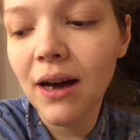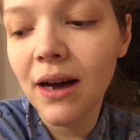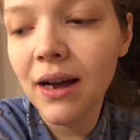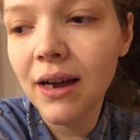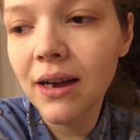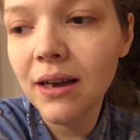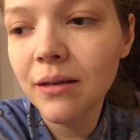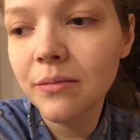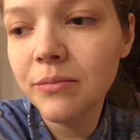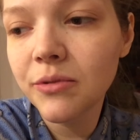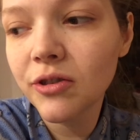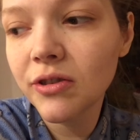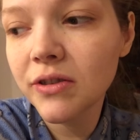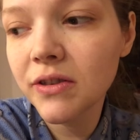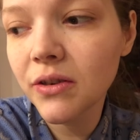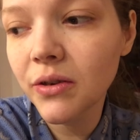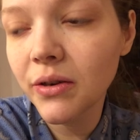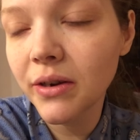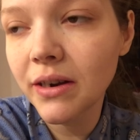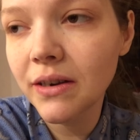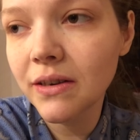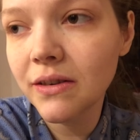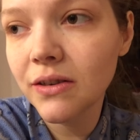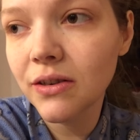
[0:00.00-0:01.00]
I am just
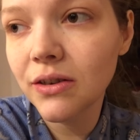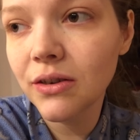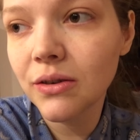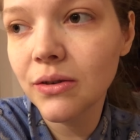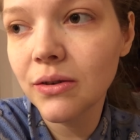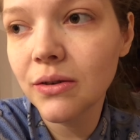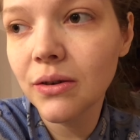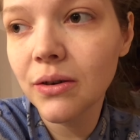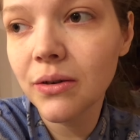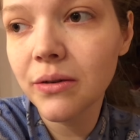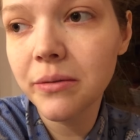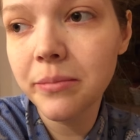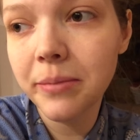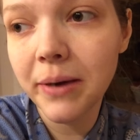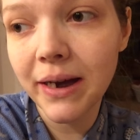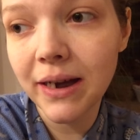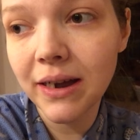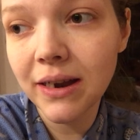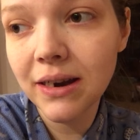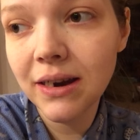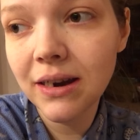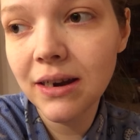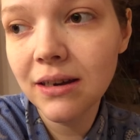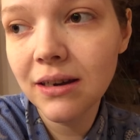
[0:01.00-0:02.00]
going to go to
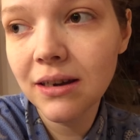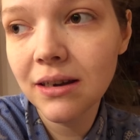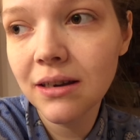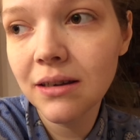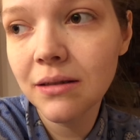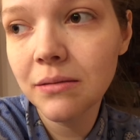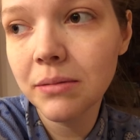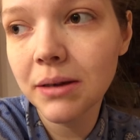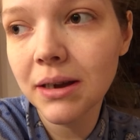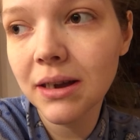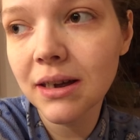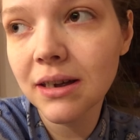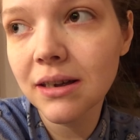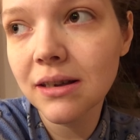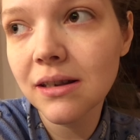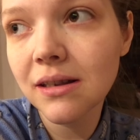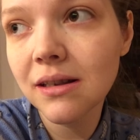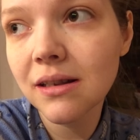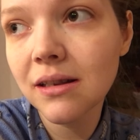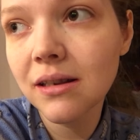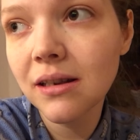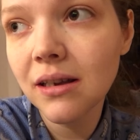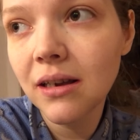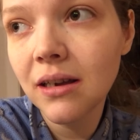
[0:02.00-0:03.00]
bed
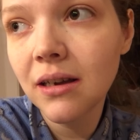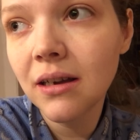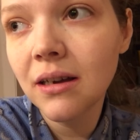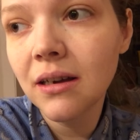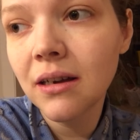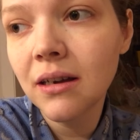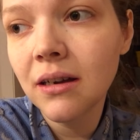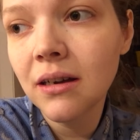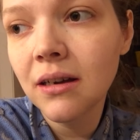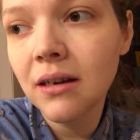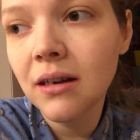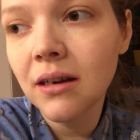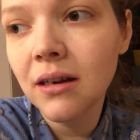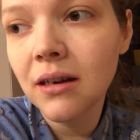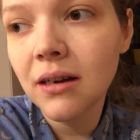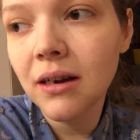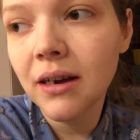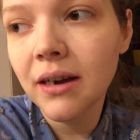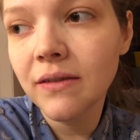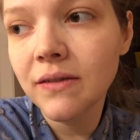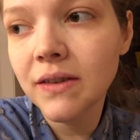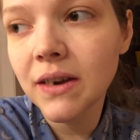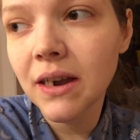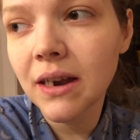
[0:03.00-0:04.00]
because
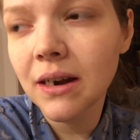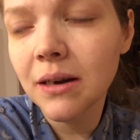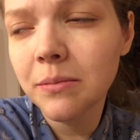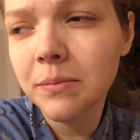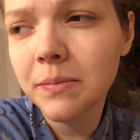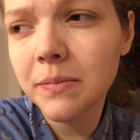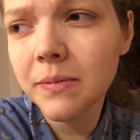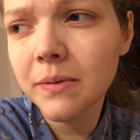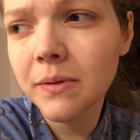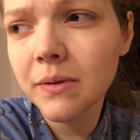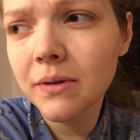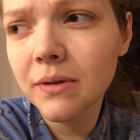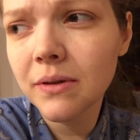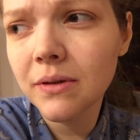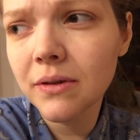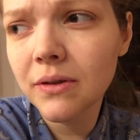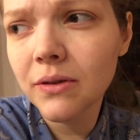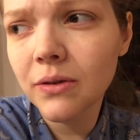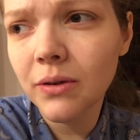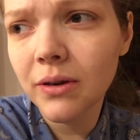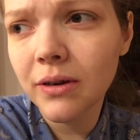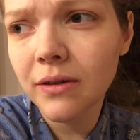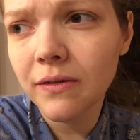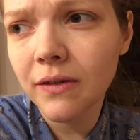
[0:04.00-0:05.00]
I have to get up
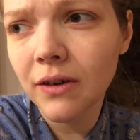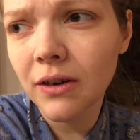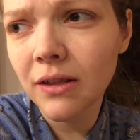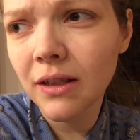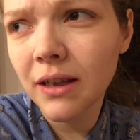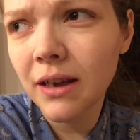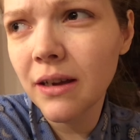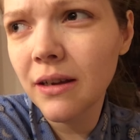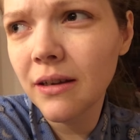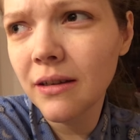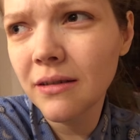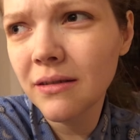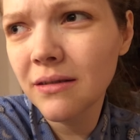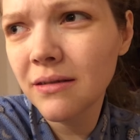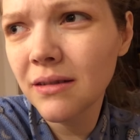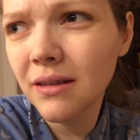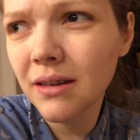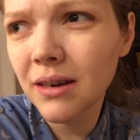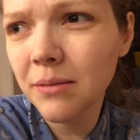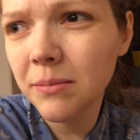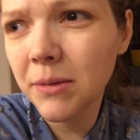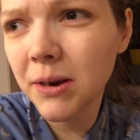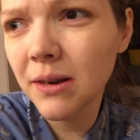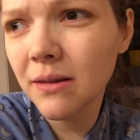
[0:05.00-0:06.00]
sort of early.
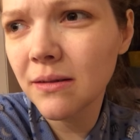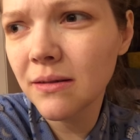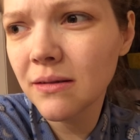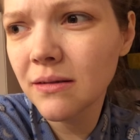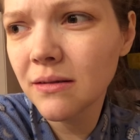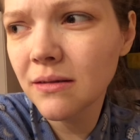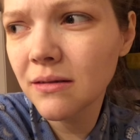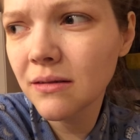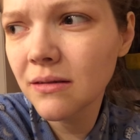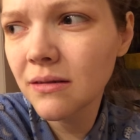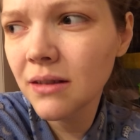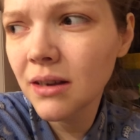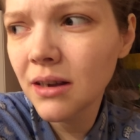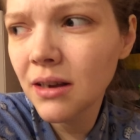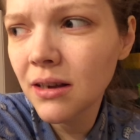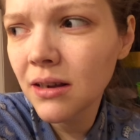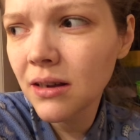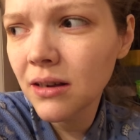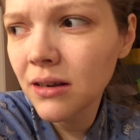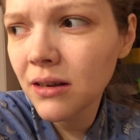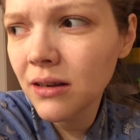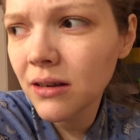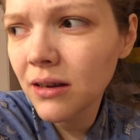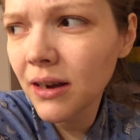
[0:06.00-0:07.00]
I mean,
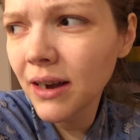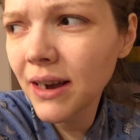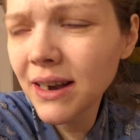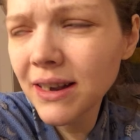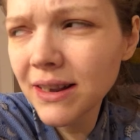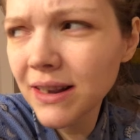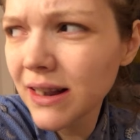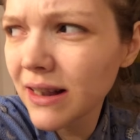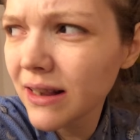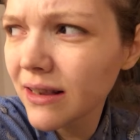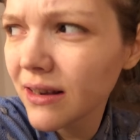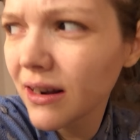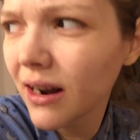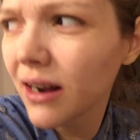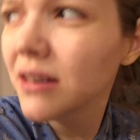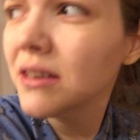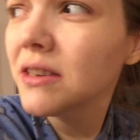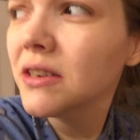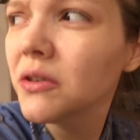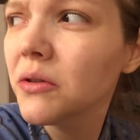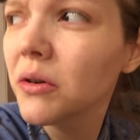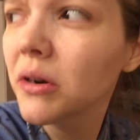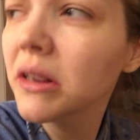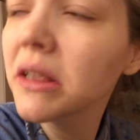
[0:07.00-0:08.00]
I guess it's
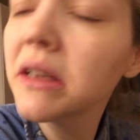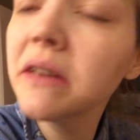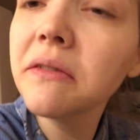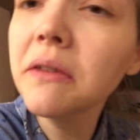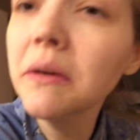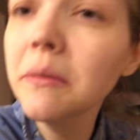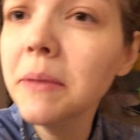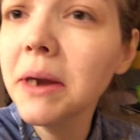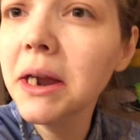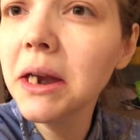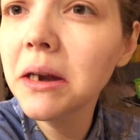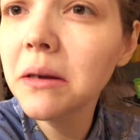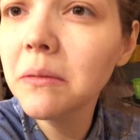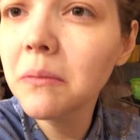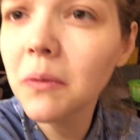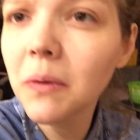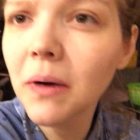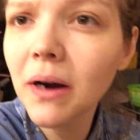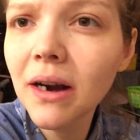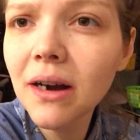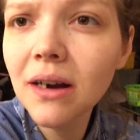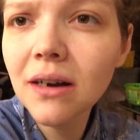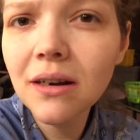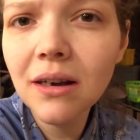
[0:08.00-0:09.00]
not too early for me
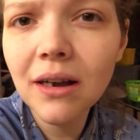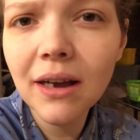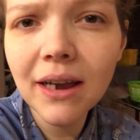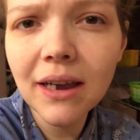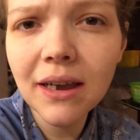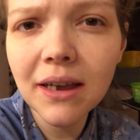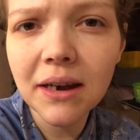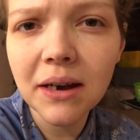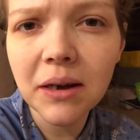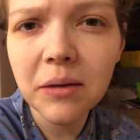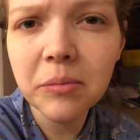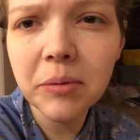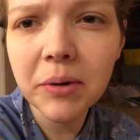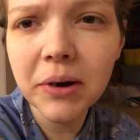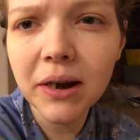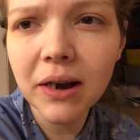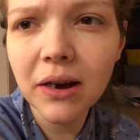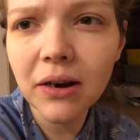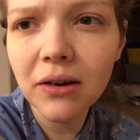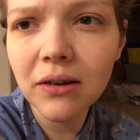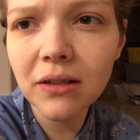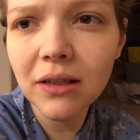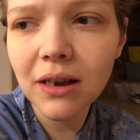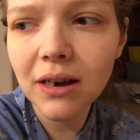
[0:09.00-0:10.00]
anymore. I get up
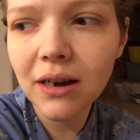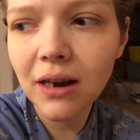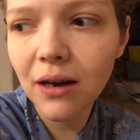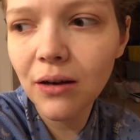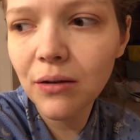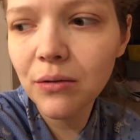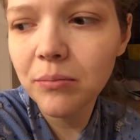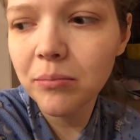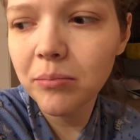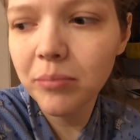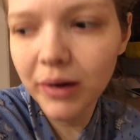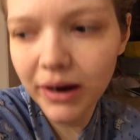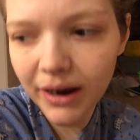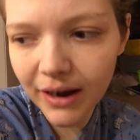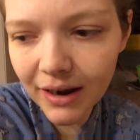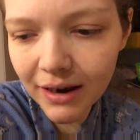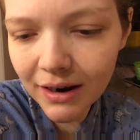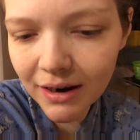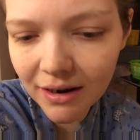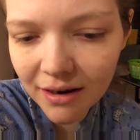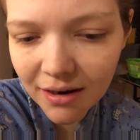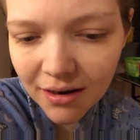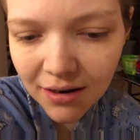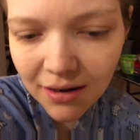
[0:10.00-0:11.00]
pretty early now,
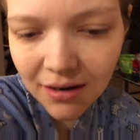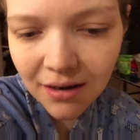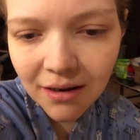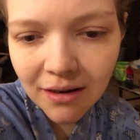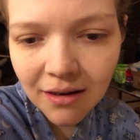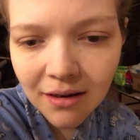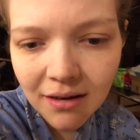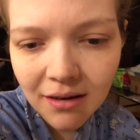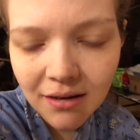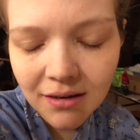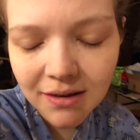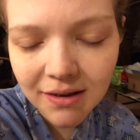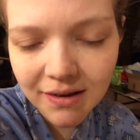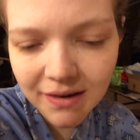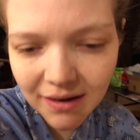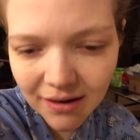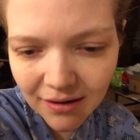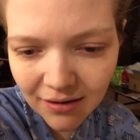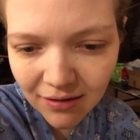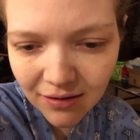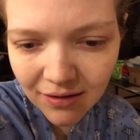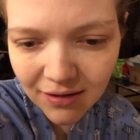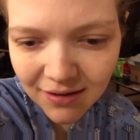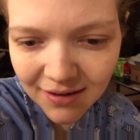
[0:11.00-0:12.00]
but
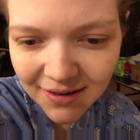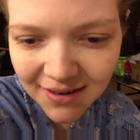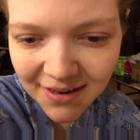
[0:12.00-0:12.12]
still,